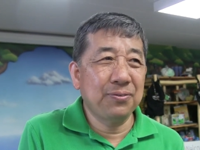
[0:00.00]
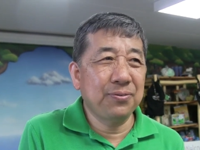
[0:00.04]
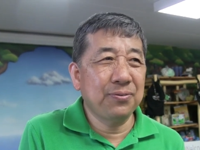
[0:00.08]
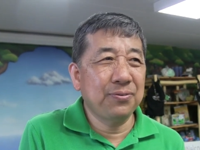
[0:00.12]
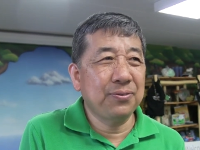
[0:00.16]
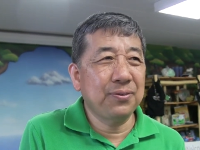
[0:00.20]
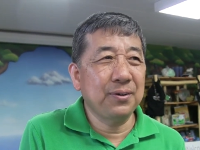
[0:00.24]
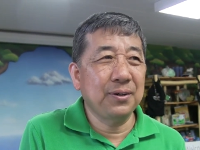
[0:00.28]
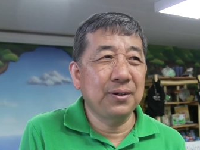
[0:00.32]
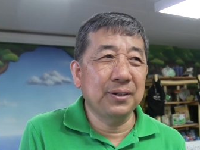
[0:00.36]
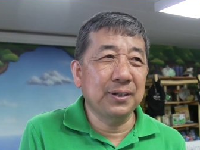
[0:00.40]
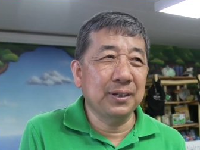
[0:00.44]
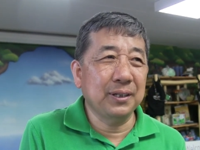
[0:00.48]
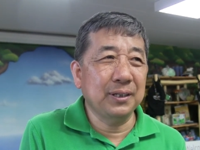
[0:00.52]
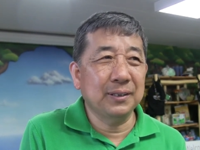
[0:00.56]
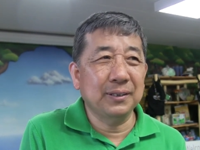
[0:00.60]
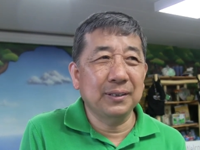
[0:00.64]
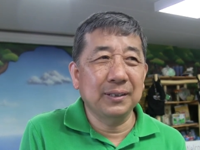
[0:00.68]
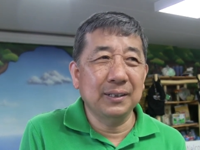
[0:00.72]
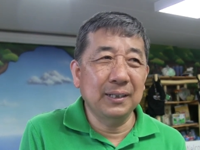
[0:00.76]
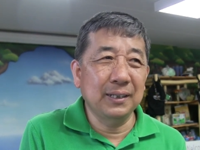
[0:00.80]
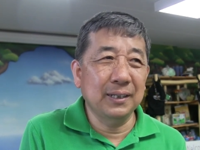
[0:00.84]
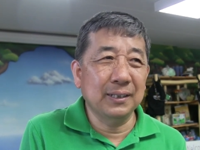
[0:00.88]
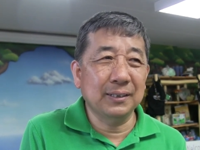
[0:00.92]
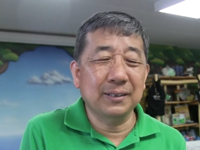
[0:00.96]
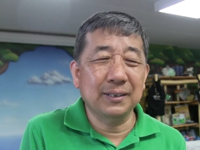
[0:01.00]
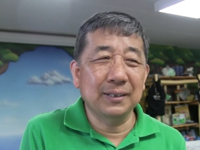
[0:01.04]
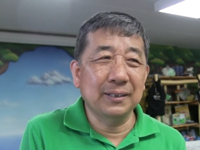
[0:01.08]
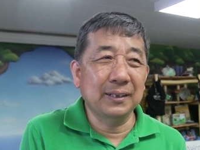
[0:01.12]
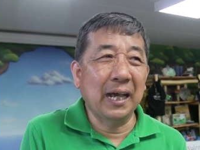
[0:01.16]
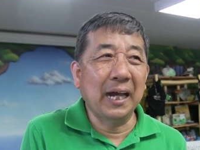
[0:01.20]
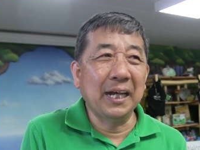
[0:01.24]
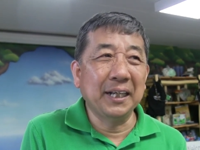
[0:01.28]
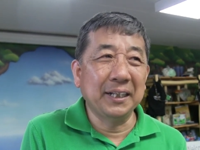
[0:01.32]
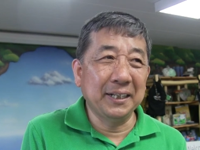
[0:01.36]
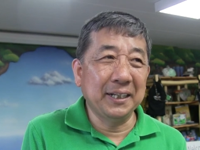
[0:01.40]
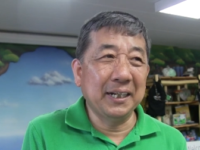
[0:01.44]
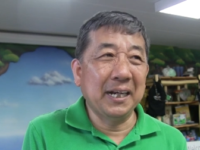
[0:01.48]
sorry, at
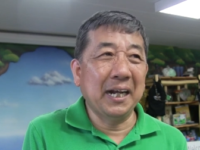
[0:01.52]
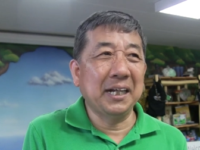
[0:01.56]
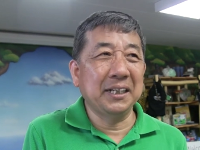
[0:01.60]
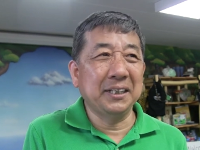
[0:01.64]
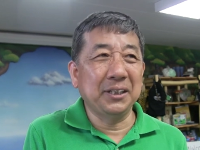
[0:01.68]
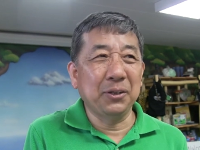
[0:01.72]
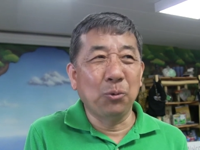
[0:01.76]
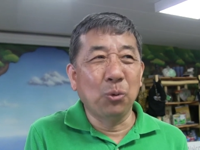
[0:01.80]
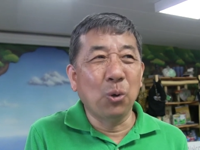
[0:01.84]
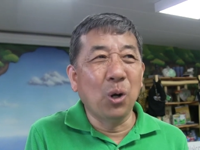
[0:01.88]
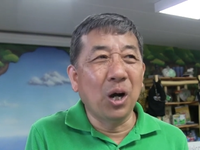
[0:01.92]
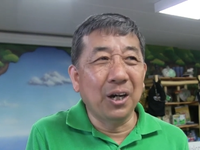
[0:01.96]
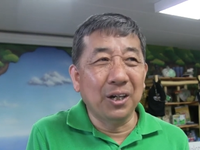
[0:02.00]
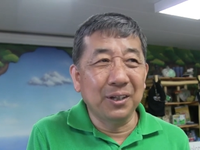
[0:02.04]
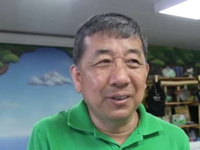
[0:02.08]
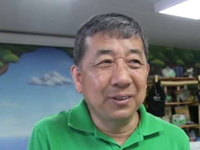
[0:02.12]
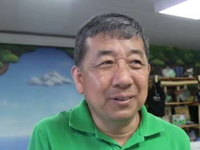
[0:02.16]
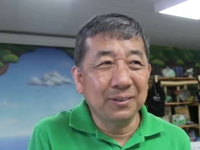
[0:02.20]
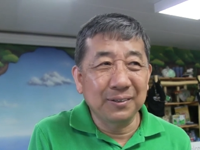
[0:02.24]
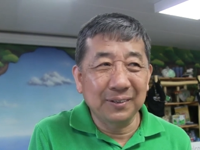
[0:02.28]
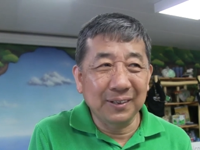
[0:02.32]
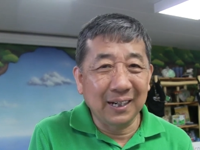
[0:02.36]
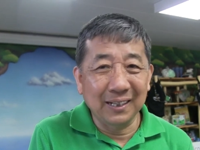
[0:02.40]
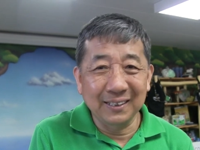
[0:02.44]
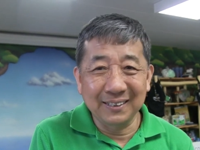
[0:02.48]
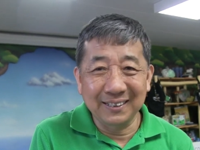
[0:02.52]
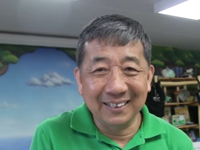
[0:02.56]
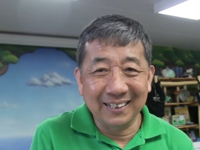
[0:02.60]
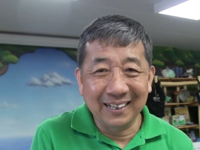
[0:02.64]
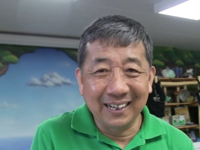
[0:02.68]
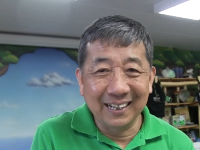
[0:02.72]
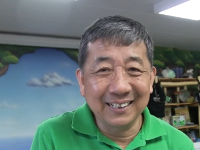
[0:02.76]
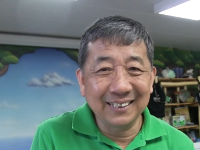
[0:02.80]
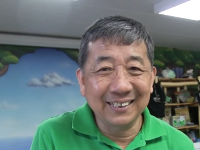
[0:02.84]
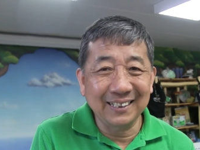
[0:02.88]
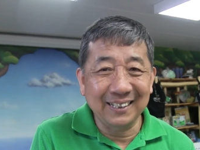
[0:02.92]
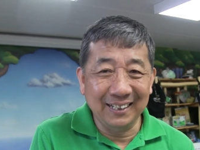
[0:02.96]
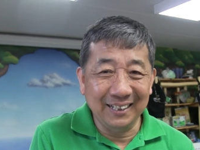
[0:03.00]
nineteen ninety-one, nineteen
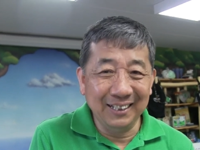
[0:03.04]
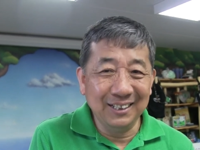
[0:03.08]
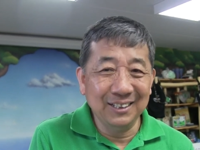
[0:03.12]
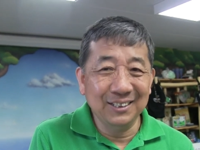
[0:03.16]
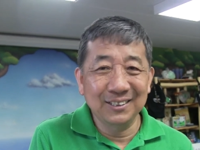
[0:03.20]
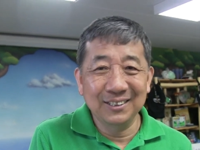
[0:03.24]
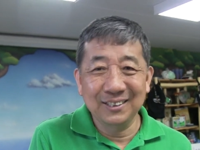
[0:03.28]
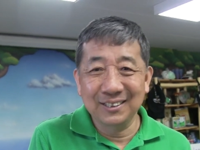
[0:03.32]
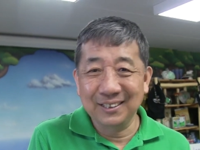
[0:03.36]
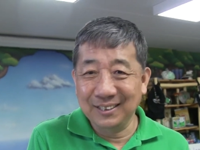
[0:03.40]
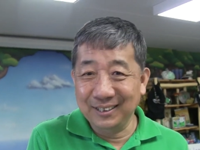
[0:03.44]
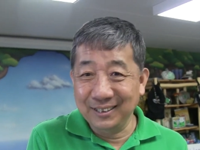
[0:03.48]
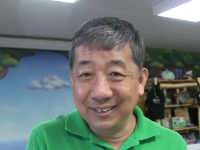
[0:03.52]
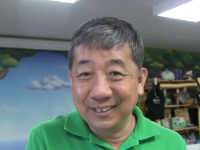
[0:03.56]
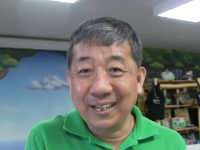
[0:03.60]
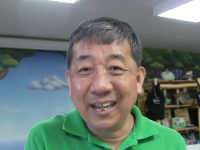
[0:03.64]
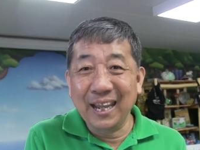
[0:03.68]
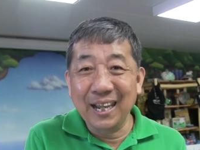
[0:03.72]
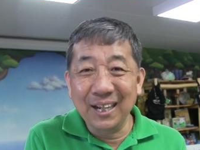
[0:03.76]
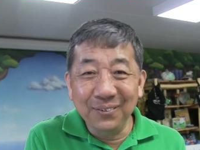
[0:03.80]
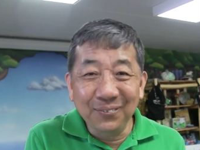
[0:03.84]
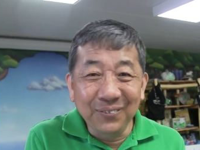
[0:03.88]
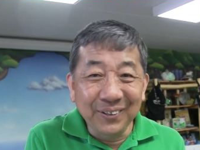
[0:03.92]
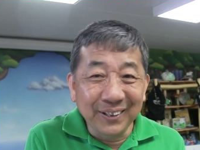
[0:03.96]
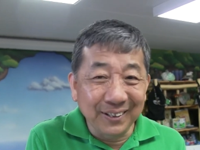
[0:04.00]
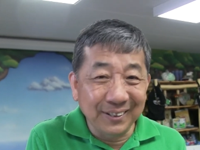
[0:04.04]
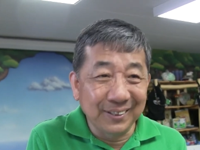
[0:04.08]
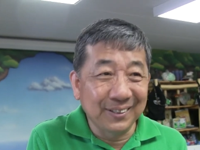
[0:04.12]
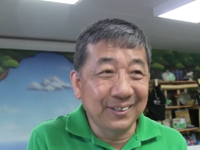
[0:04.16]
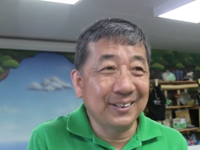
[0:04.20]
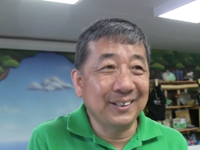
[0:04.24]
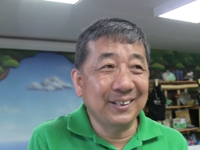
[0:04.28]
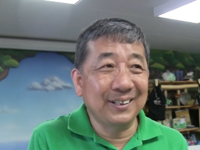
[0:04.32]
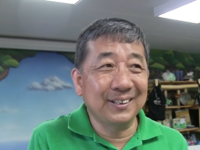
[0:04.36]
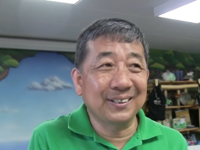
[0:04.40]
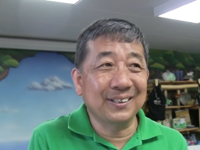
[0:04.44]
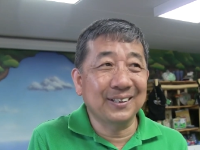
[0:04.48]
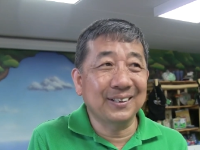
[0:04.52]
ninety, I came here
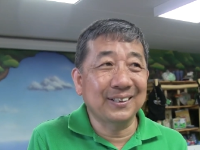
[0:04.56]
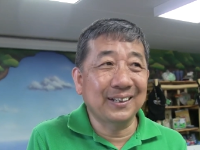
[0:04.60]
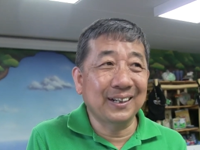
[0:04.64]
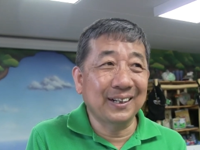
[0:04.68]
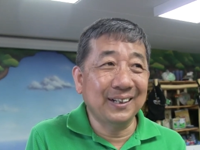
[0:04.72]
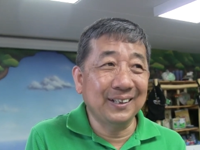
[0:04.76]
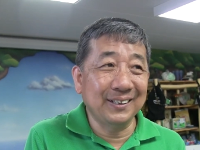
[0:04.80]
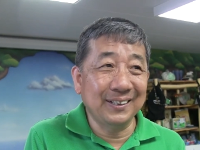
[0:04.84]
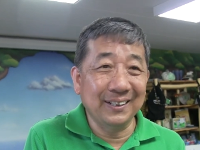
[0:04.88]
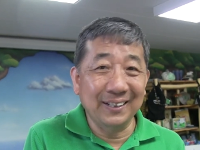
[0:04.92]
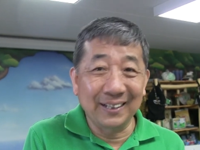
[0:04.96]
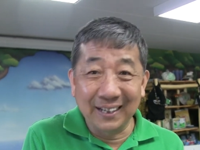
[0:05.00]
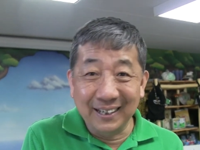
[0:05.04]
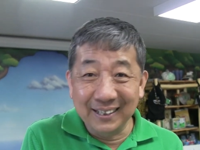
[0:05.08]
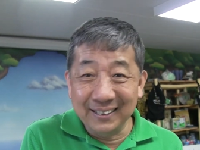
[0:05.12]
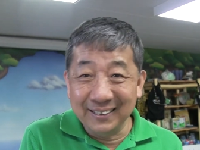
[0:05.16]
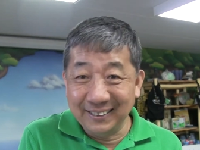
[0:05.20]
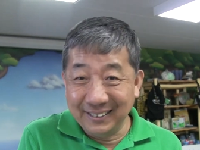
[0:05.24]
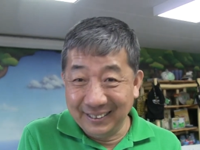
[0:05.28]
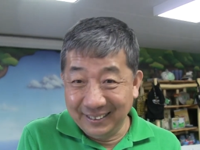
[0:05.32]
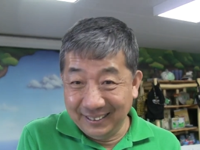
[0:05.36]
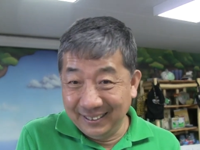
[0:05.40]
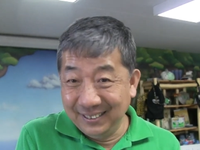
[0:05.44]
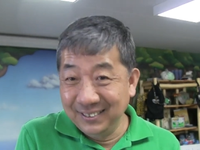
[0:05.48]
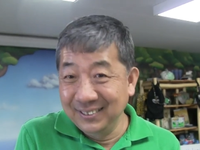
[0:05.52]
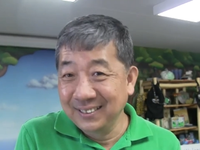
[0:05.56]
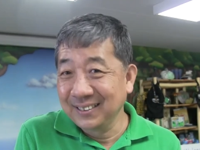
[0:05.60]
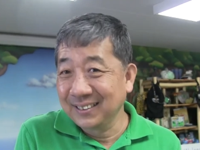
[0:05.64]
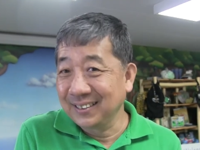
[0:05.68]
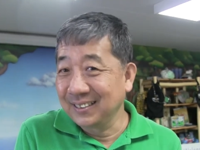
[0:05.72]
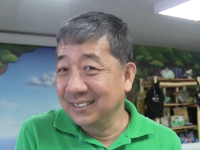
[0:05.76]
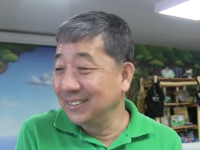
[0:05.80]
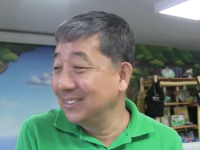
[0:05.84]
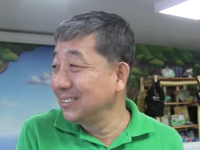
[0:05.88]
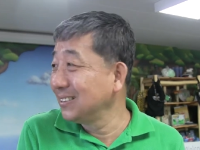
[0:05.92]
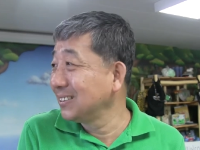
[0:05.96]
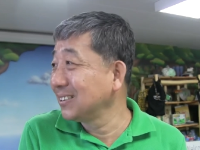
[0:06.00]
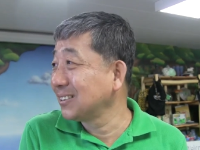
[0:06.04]
in the nineteen ninety,
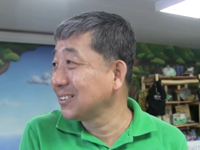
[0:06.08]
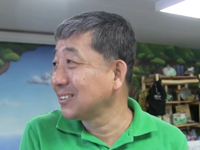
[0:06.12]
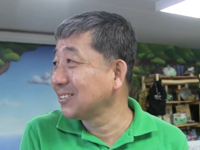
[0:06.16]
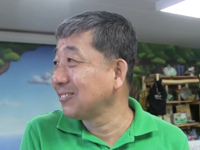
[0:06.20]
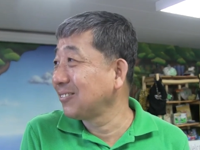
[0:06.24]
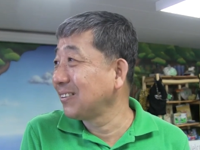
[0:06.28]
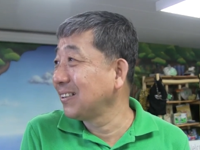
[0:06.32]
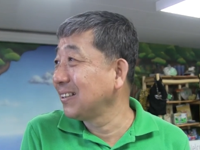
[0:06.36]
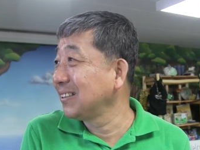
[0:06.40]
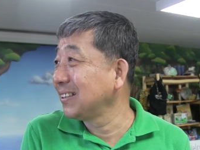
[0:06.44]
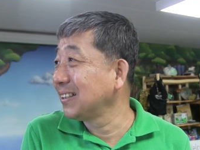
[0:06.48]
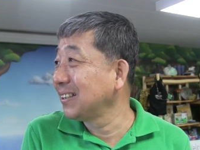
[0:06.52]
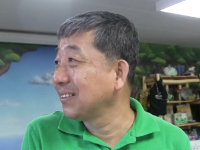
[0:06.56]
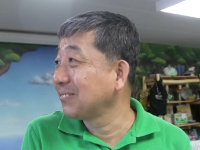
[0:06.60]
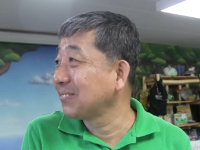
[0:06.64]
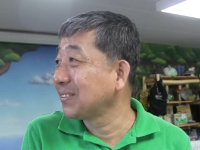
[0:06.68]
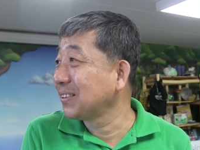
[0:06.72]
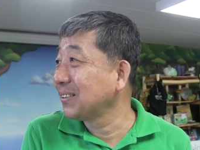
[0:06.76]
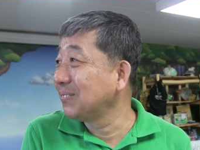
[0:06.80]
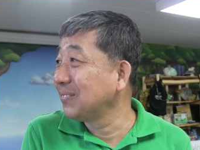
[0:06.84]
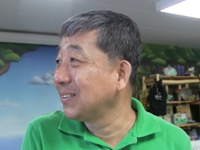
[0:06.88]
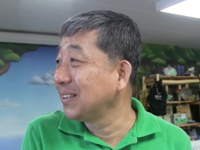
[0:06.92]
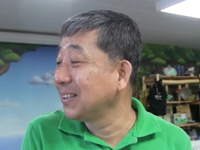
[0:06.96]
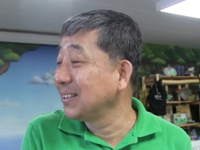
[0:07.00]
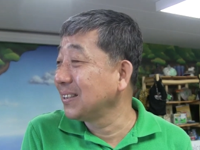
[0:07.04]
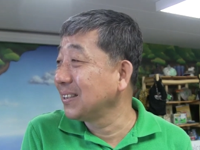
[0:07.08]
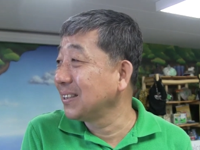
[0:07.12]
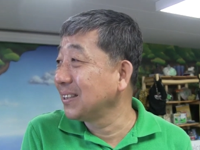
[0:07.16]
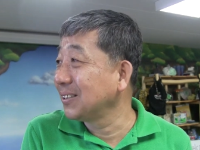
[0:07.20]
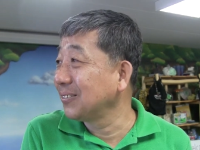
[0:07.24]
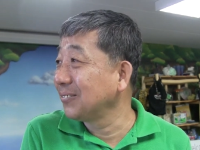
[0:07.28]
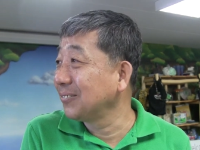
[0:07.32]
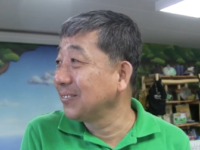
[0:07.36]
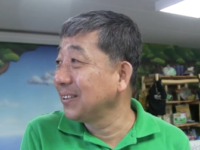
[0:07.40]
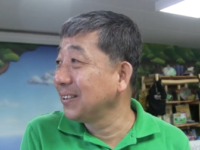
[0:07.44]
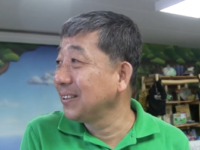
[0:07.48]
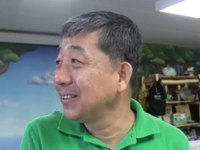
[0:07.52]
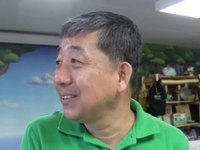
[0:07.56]
and just right after my
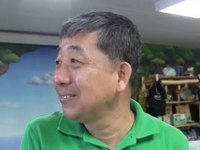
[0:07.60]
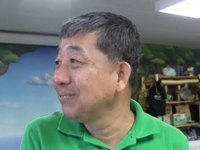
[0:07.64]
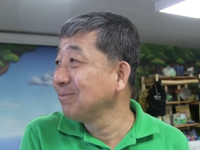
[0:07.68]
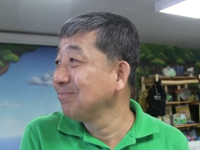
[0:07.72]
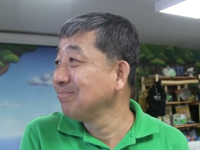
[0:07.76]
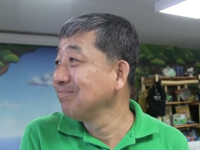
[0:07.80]
degree,